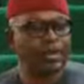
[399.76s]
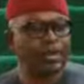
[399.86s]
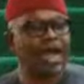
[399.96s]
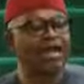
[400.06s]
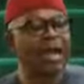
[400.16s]

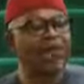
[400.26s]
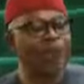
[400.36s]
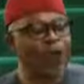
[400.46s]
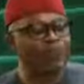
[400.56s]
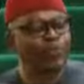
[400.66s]
that the
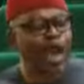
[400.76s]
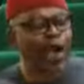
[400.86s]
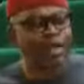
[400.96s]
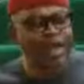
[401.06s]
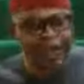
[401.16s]
efforts by
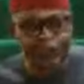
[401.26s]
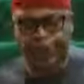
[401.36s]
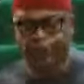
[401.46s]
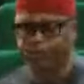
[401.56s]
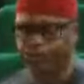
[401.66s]
our
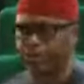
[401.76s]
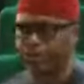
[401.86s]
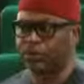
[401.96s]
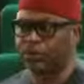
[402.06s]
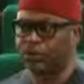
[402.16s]
leadership
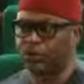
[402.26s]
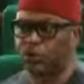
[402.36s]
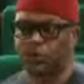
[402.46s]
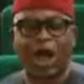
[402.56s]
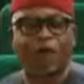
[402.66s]
to